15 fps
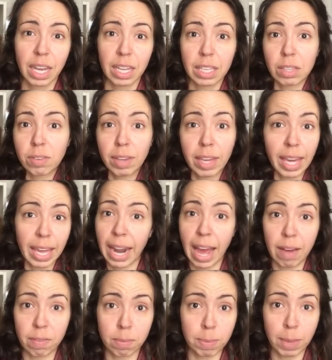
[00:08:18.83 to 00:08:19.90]
you can't
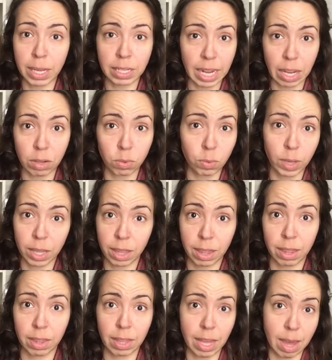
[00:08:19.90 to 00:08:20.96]
have a meltdown with
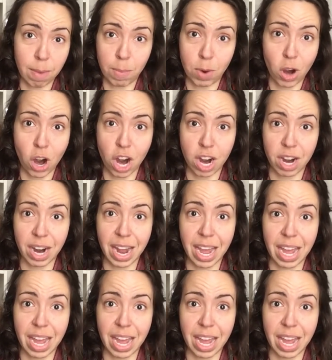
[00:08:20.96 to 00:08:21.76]
him or her,